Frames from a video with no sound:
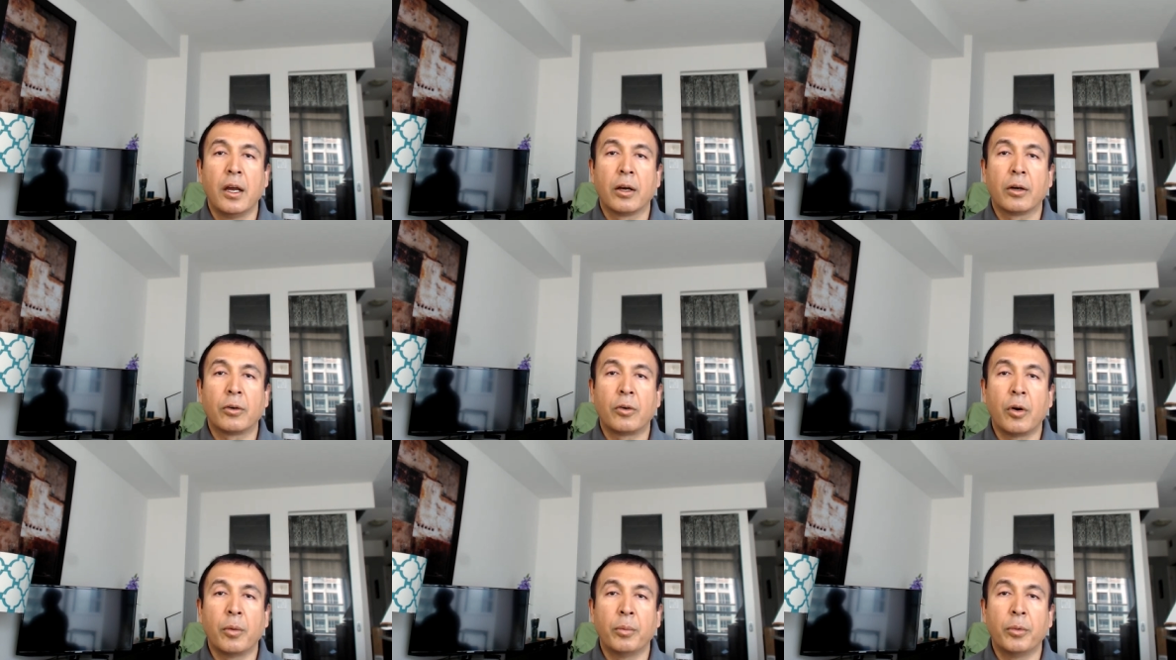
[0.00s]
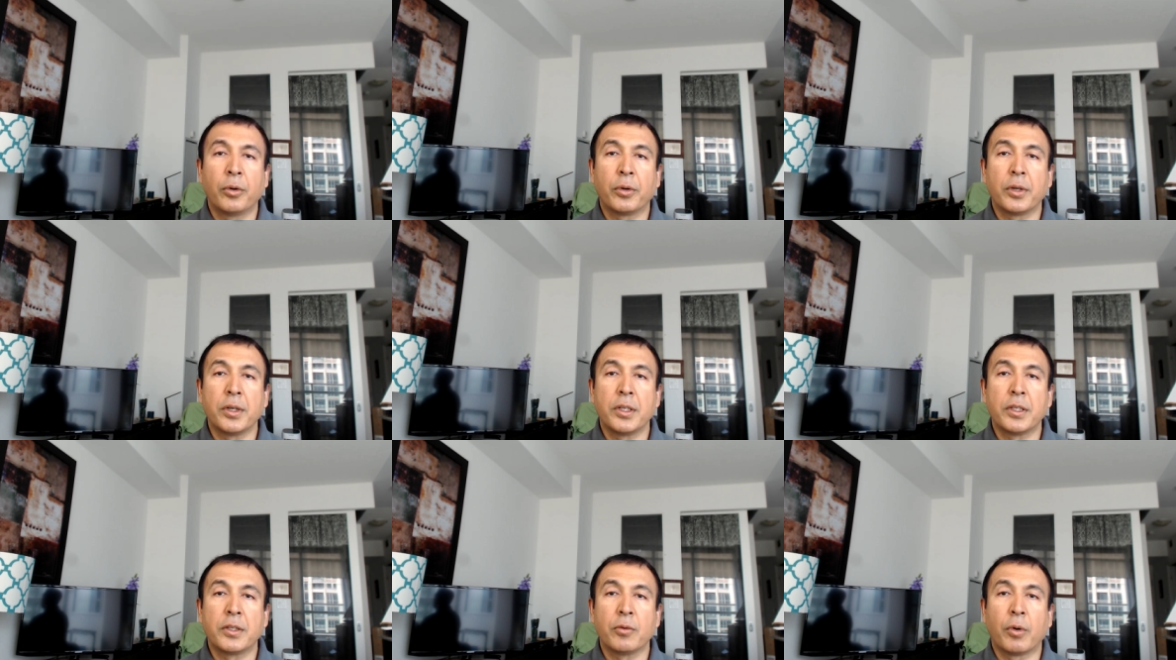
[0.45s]
Chromebook
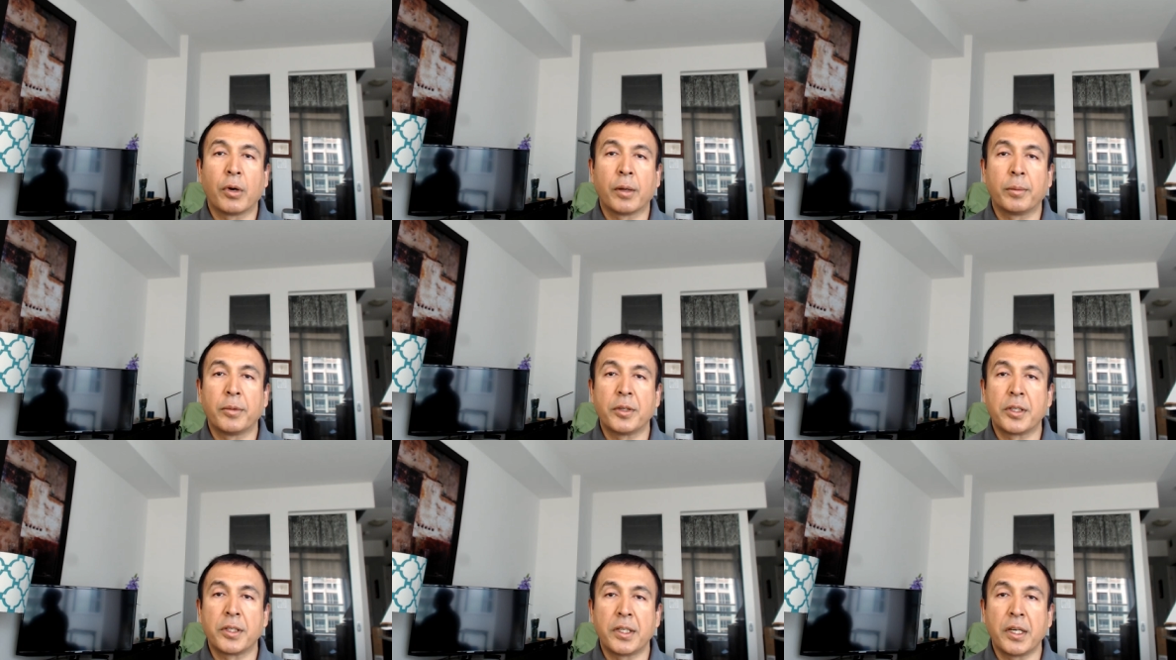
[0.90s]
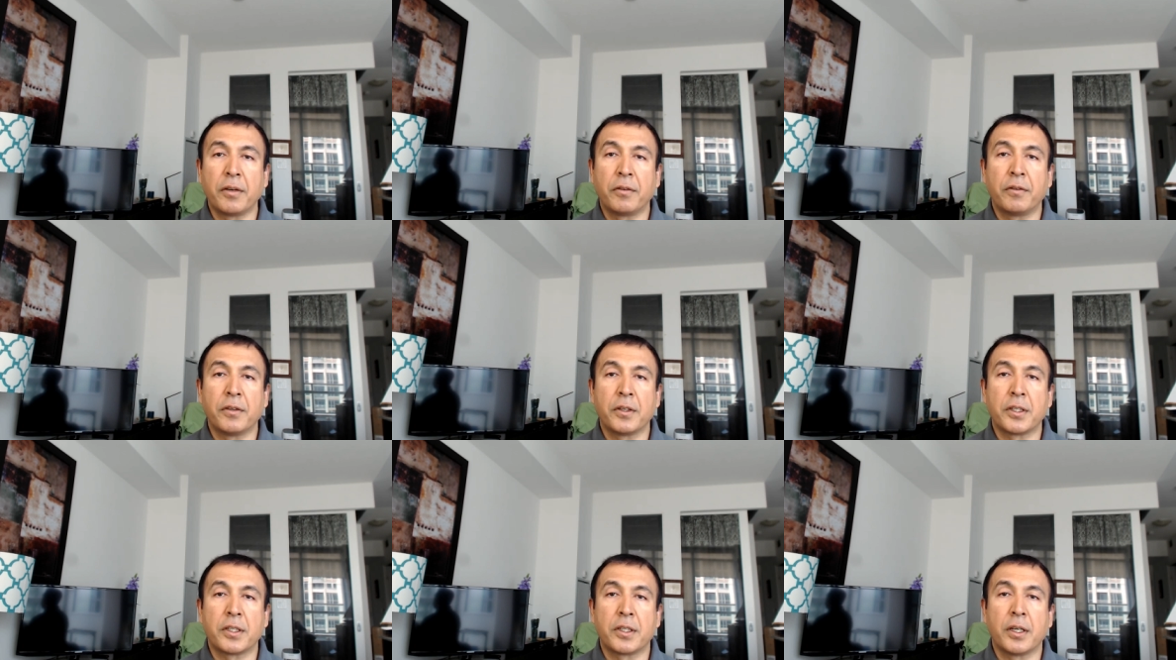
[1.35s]
is one of the
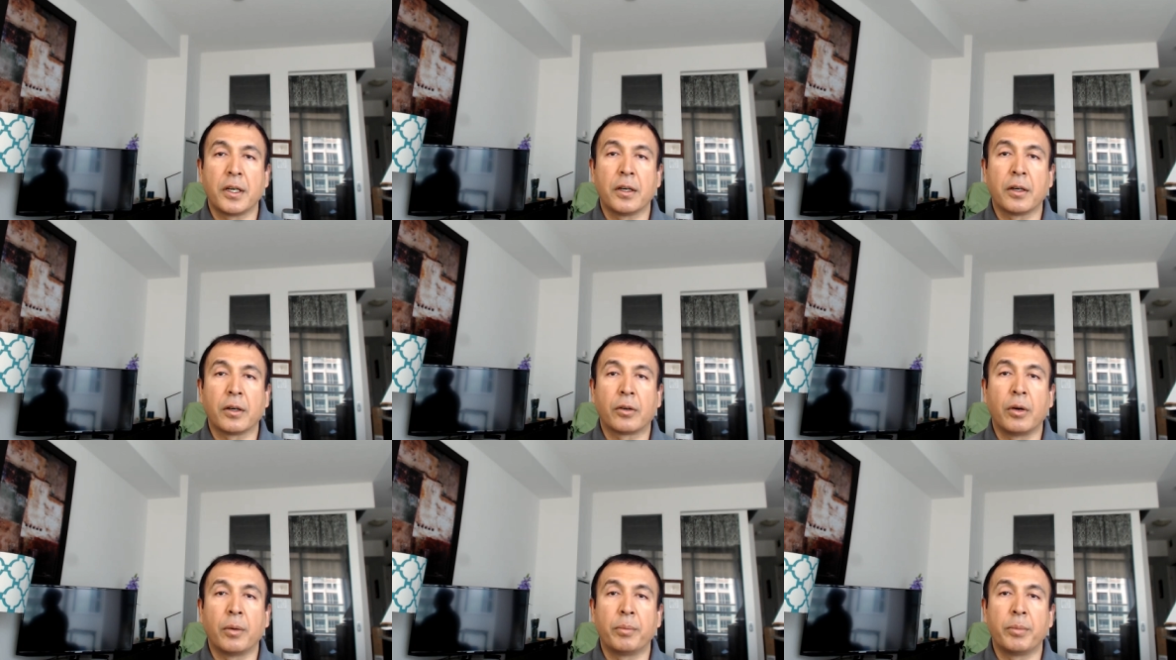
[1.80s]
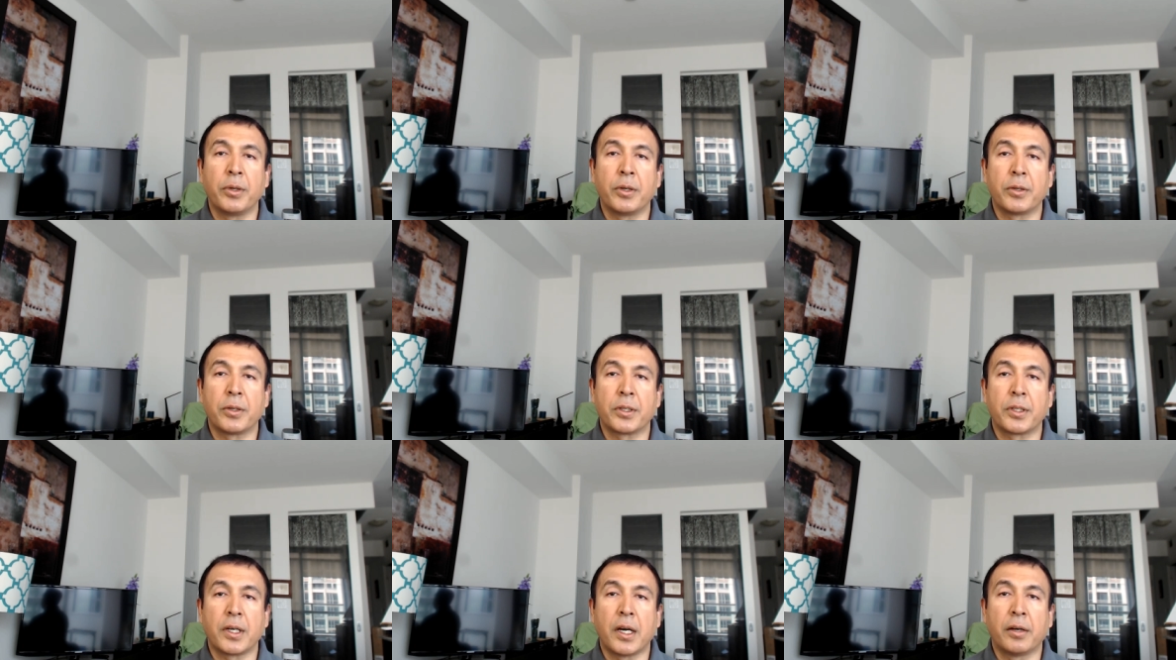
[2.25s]
safest uh,
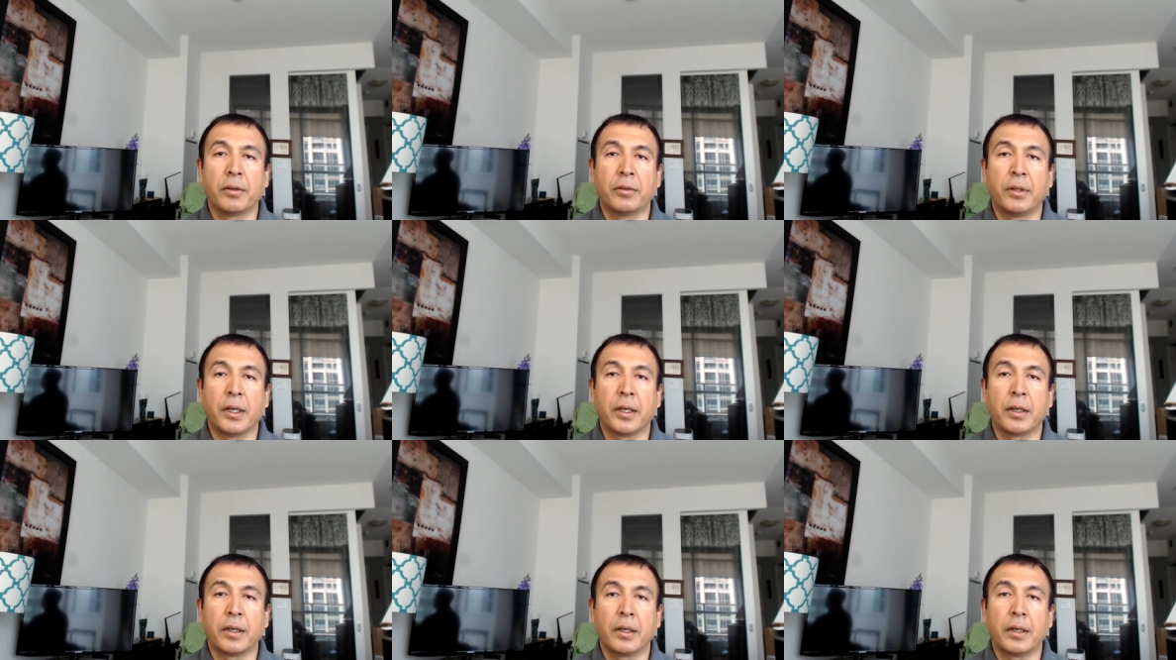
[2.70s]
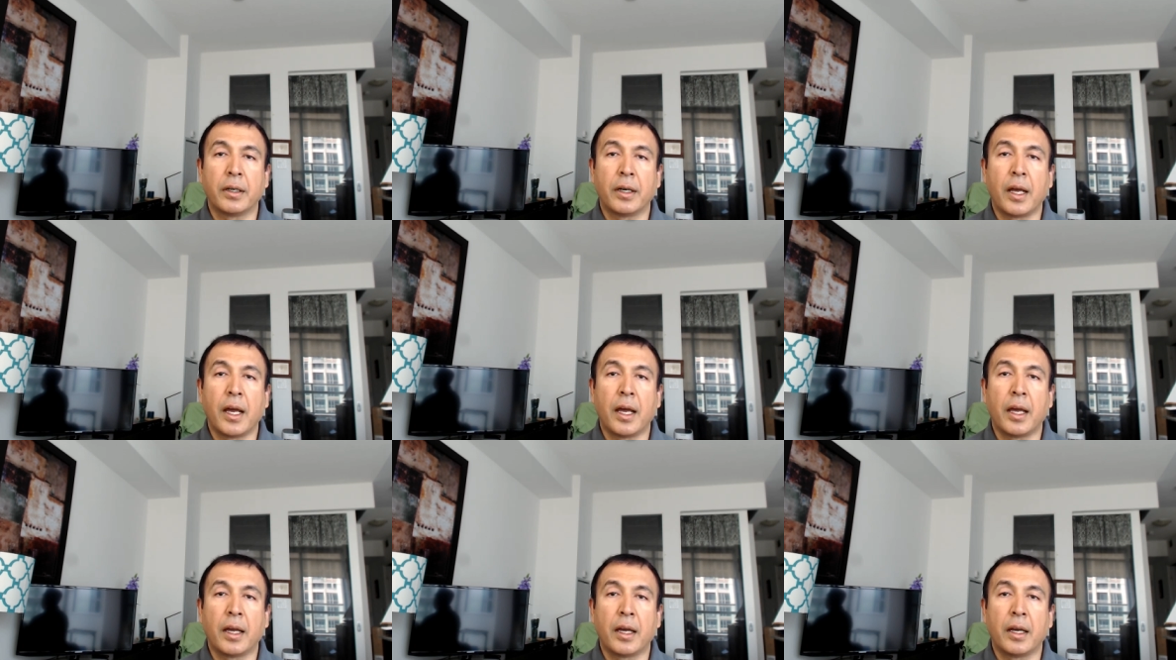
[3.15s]
computers out there,
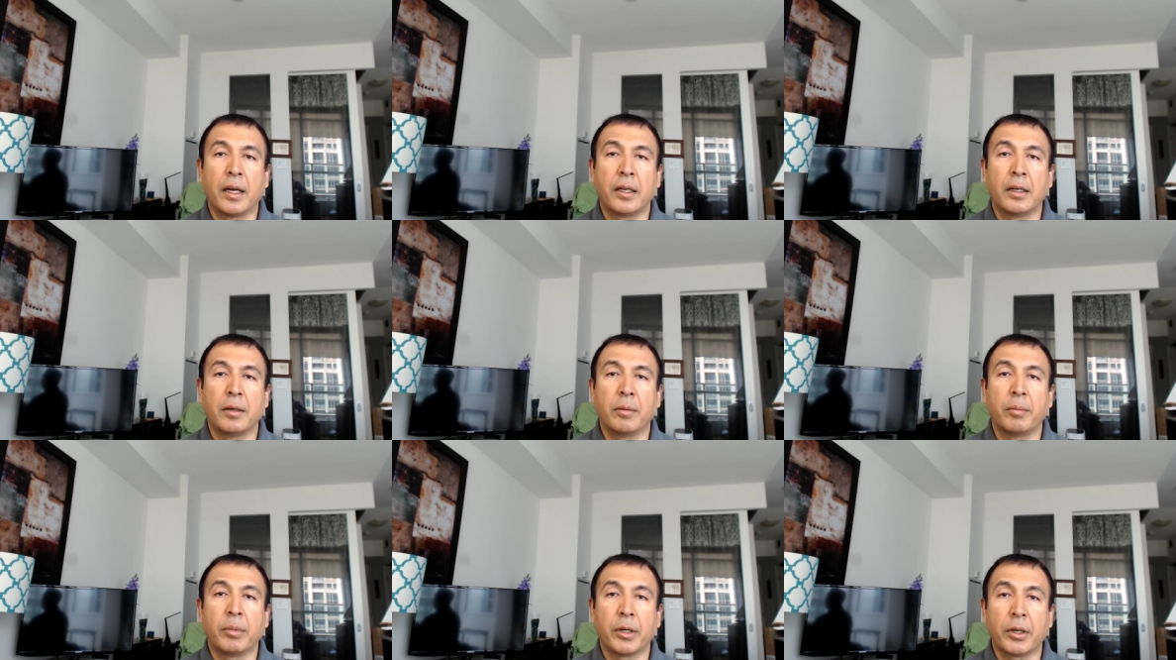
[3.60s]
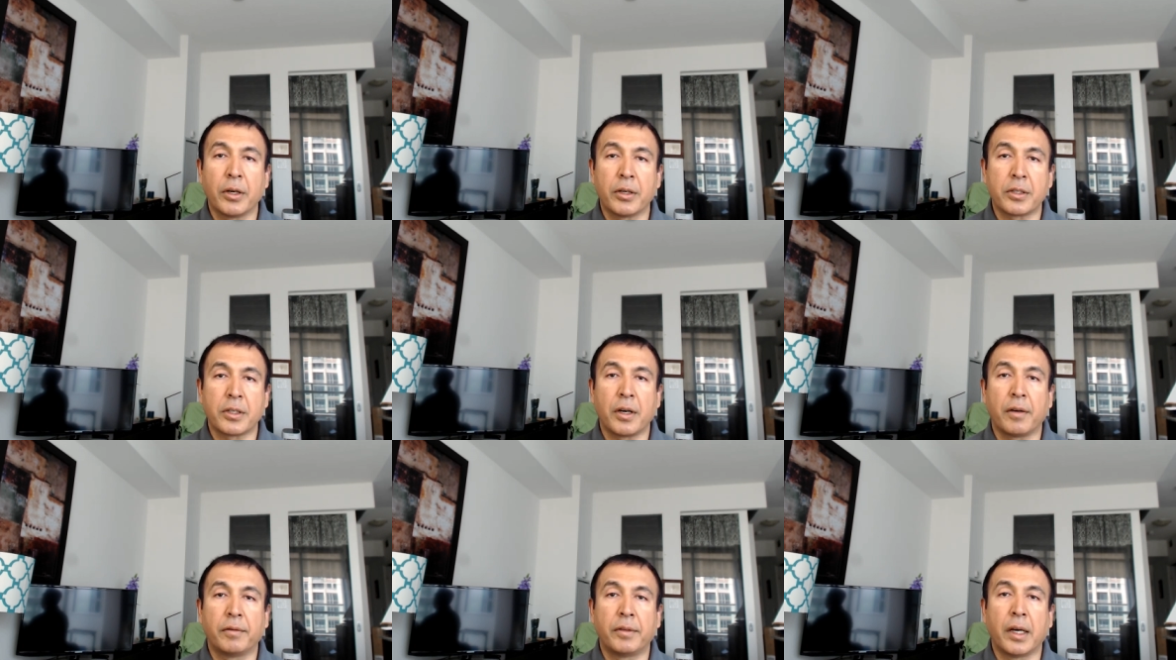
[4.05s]
and because
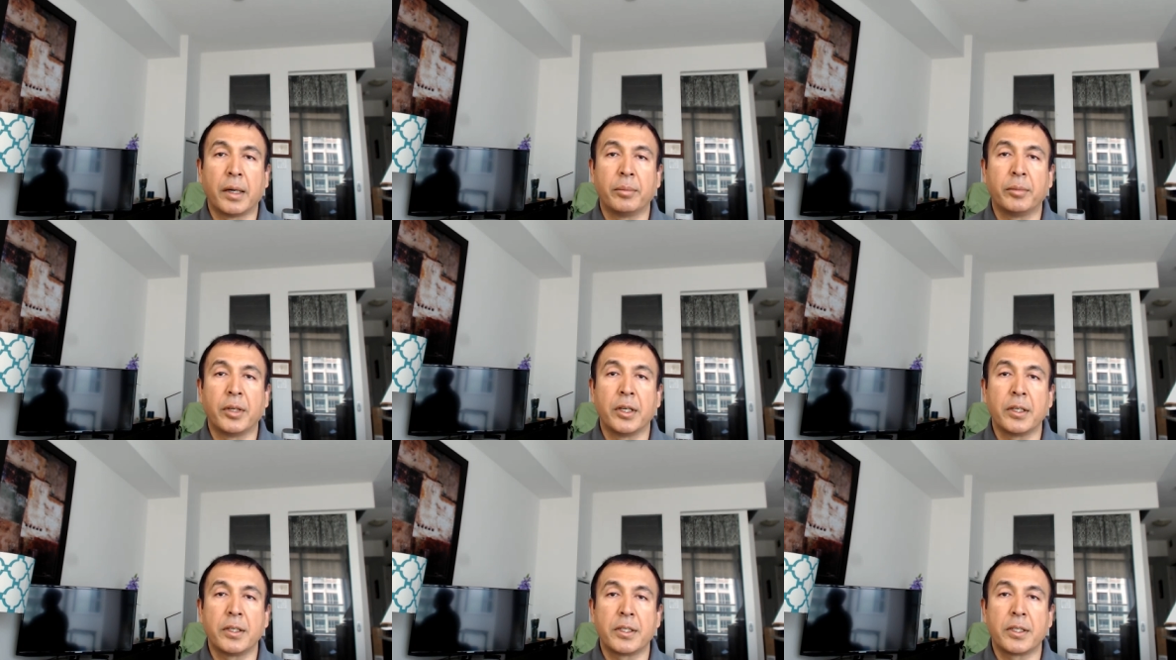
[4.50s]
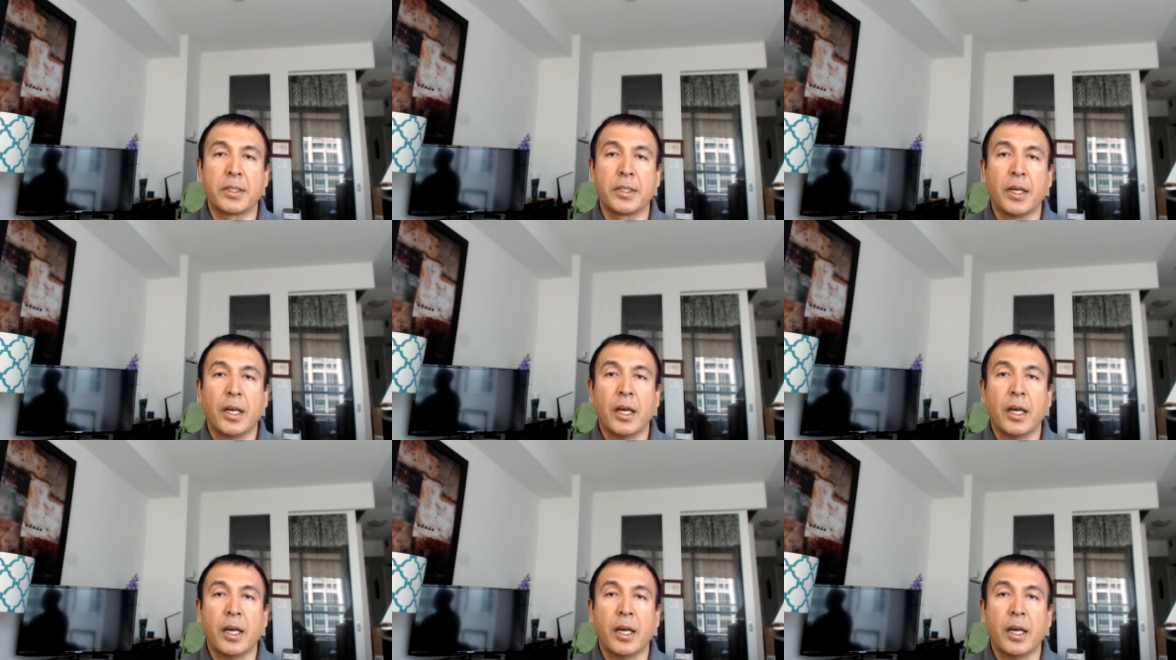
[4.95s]
of the updates,